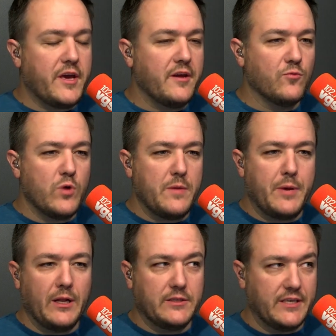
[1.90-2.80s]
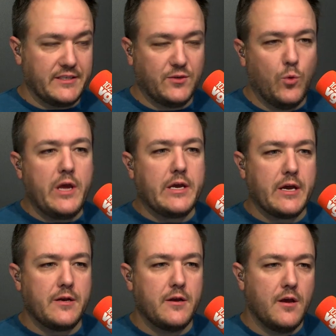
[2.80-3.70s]
can rebuild it. We
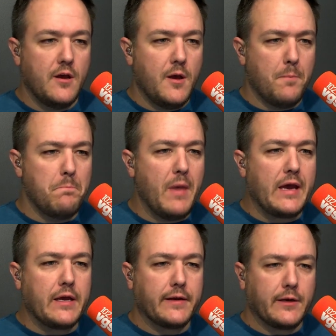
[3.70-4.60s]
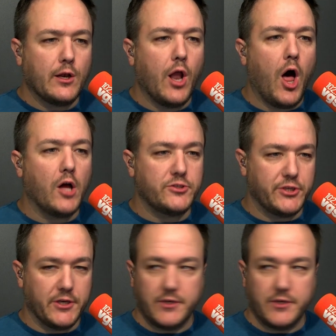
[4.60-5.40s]
can make it larger.